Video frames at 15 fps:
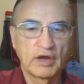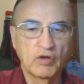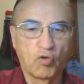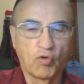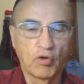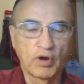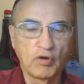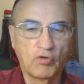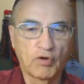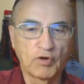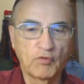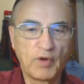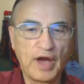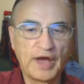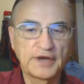going
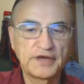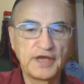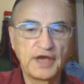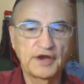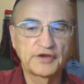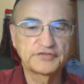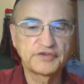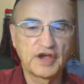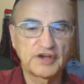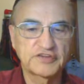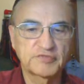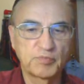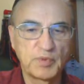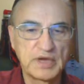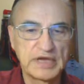on right now as I
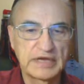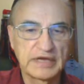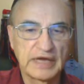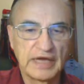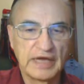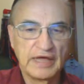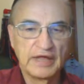speak.